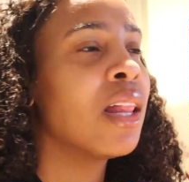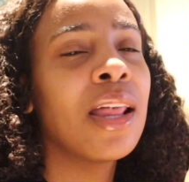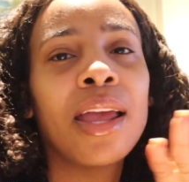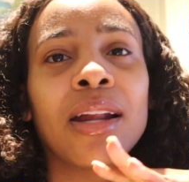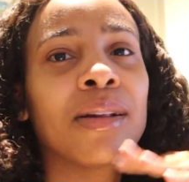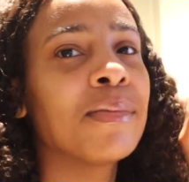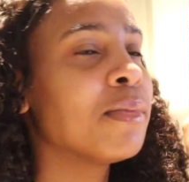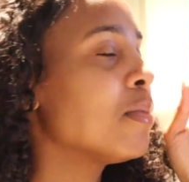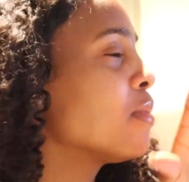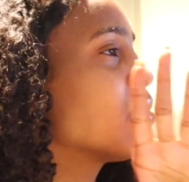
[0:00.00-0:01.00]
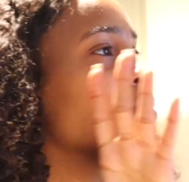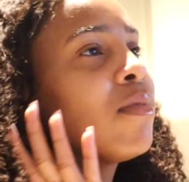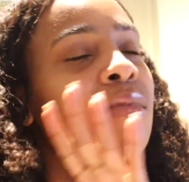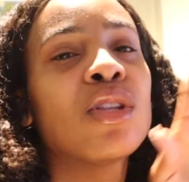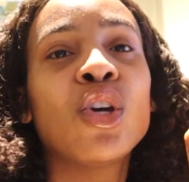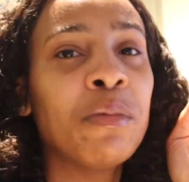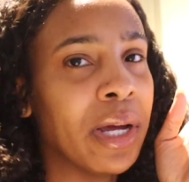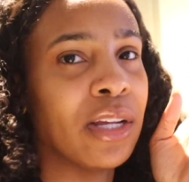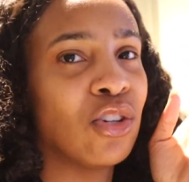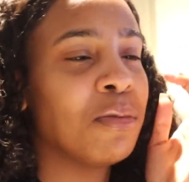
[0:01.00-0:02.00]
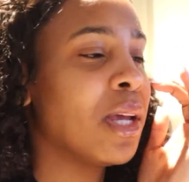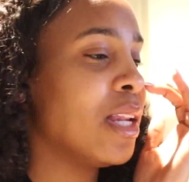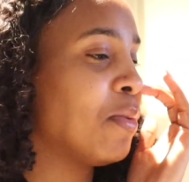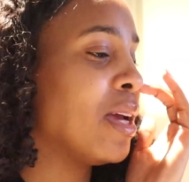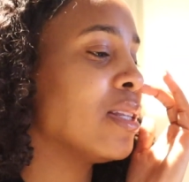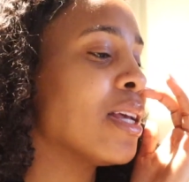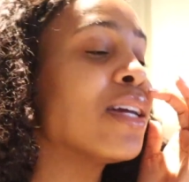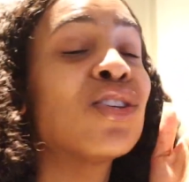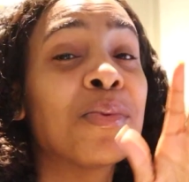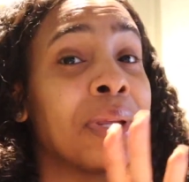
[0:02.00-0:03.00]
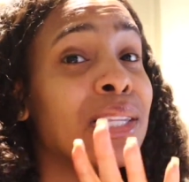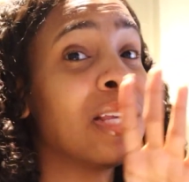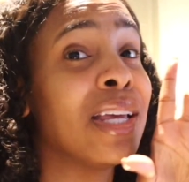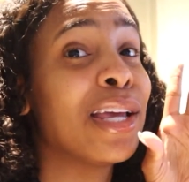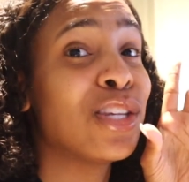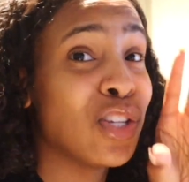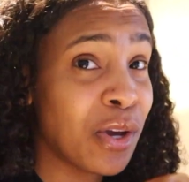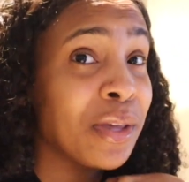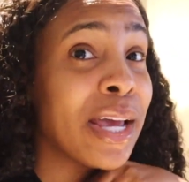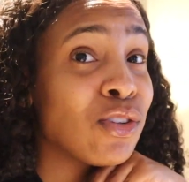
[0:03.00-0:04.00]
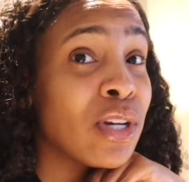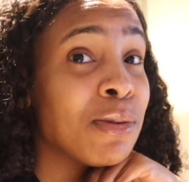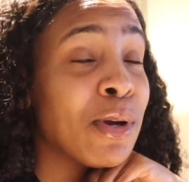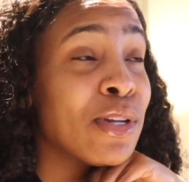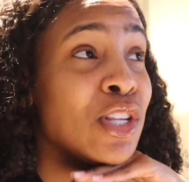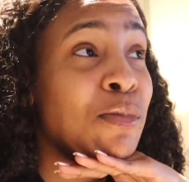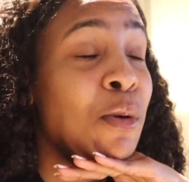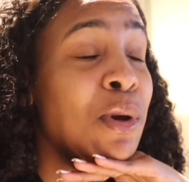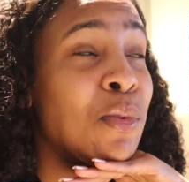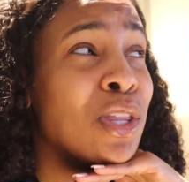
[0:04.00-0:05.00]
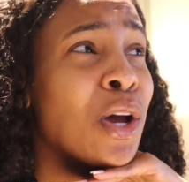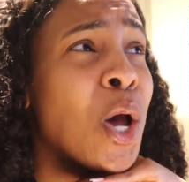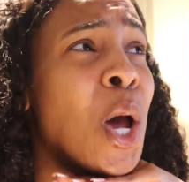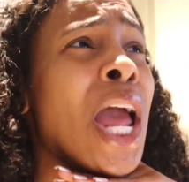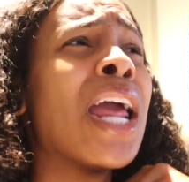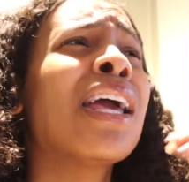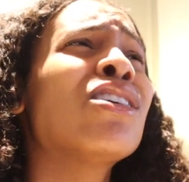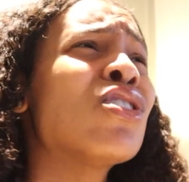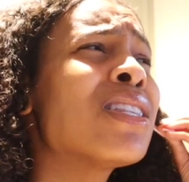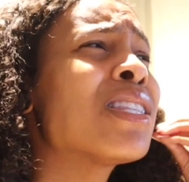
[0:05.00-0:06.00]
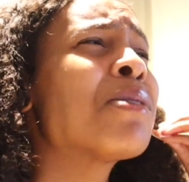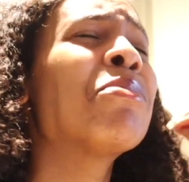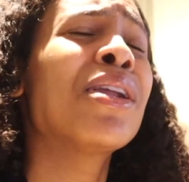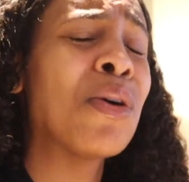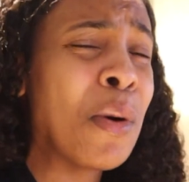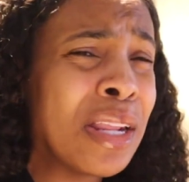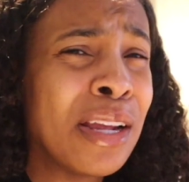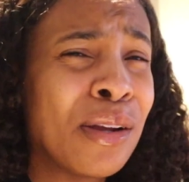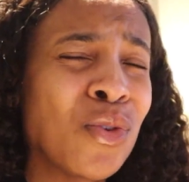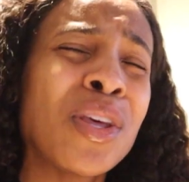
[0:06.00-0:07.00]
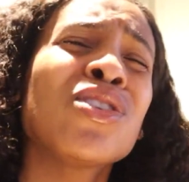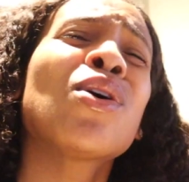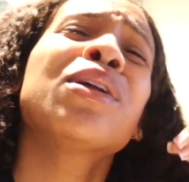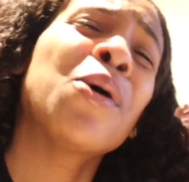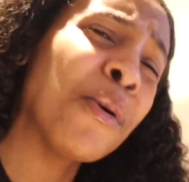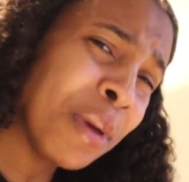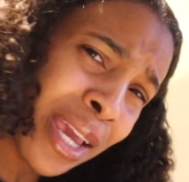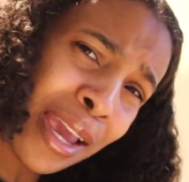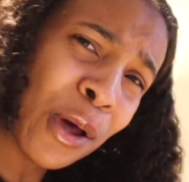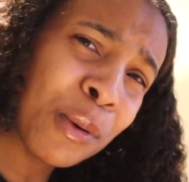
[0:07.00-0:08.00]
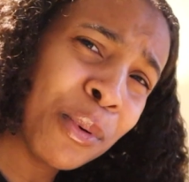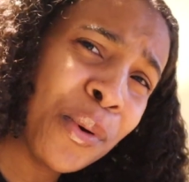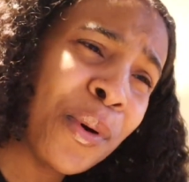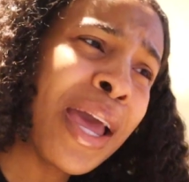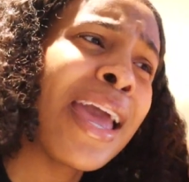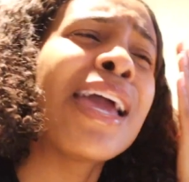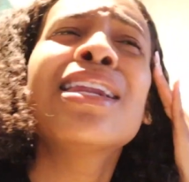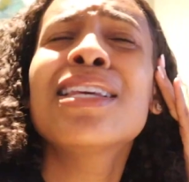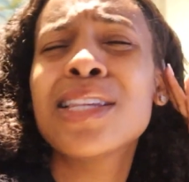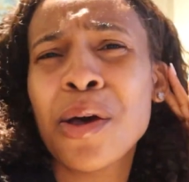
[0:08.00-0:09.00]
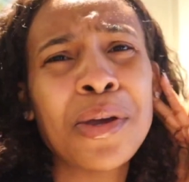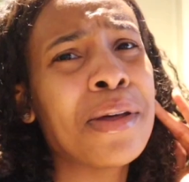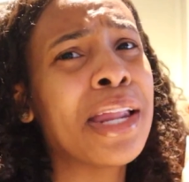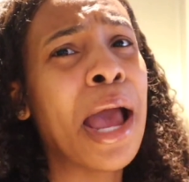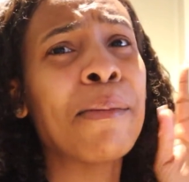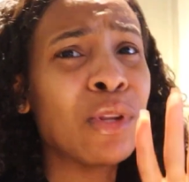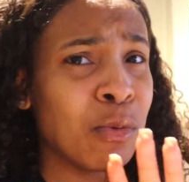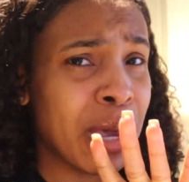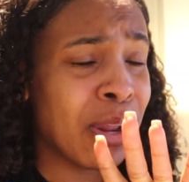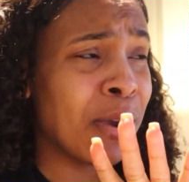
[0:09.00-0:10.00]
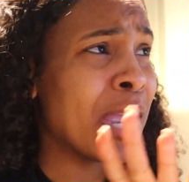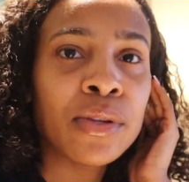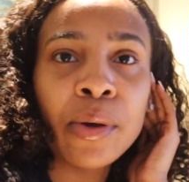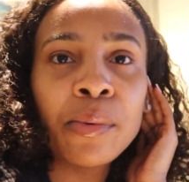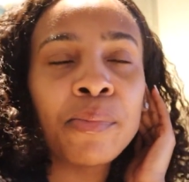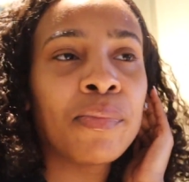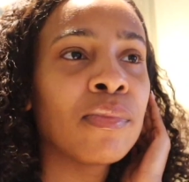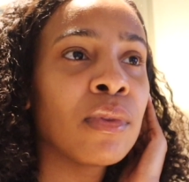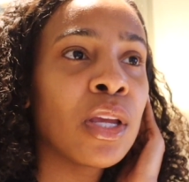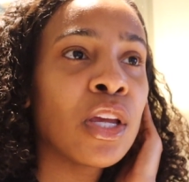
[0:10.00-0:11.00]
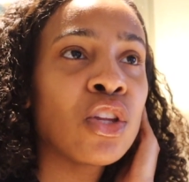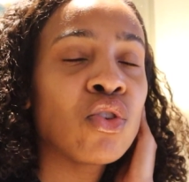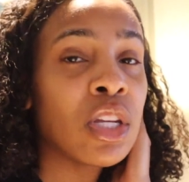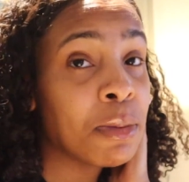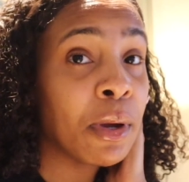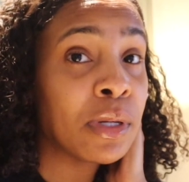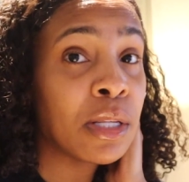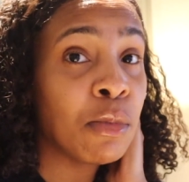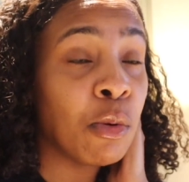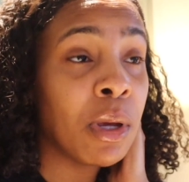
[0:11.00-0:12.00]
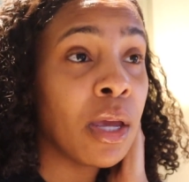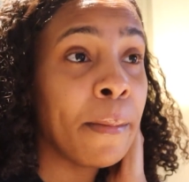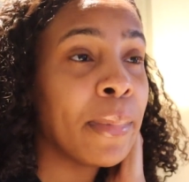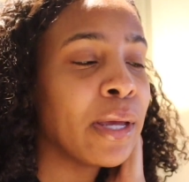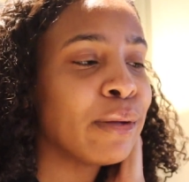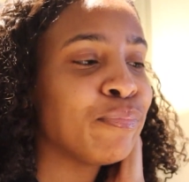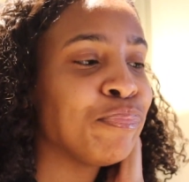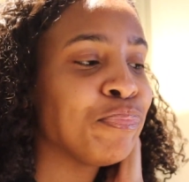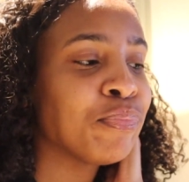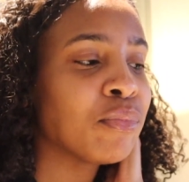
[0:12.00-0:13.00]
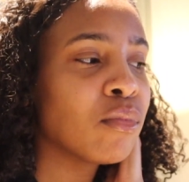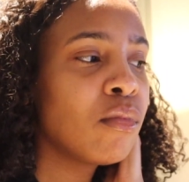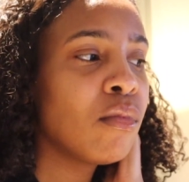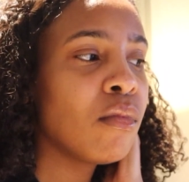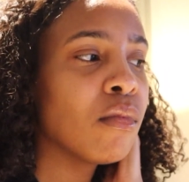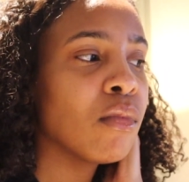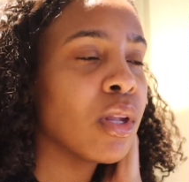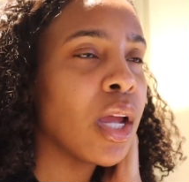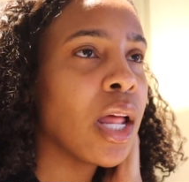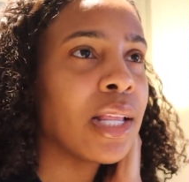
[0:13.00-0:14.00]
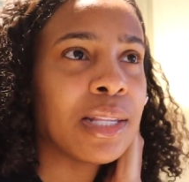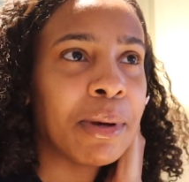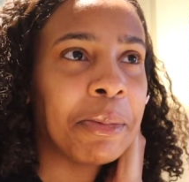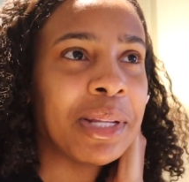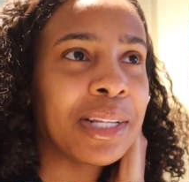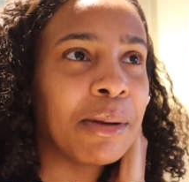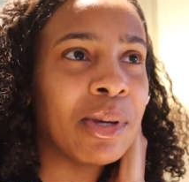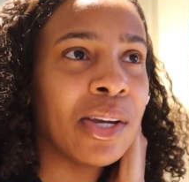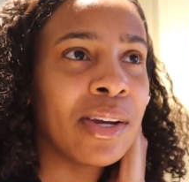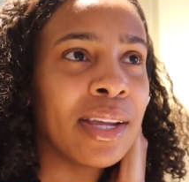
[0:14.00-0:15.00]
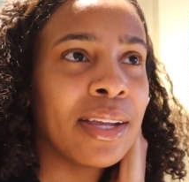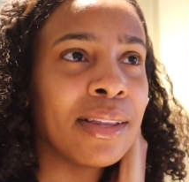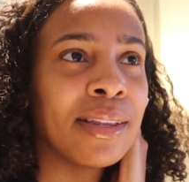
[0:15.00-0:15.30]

Like, too much. But anyways, I just wanted to share that transparency moment with y'all, and just to put it on here so that y'all can hold me accountable and to tell y'all that I'm gonna do better. So, transparency moment, but I think somebody about to throw me here again.